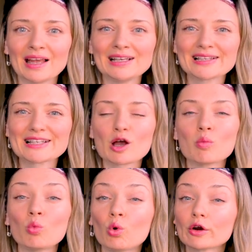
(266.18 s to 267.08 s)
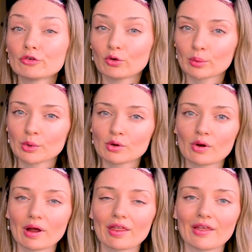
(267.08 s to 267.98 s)
It's more
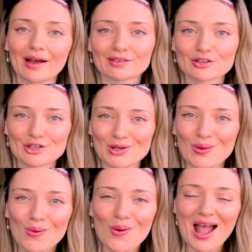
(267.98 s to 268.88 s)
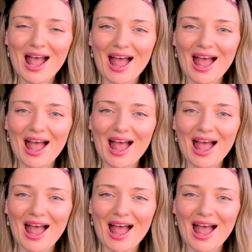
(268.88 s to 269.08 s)
formal than so,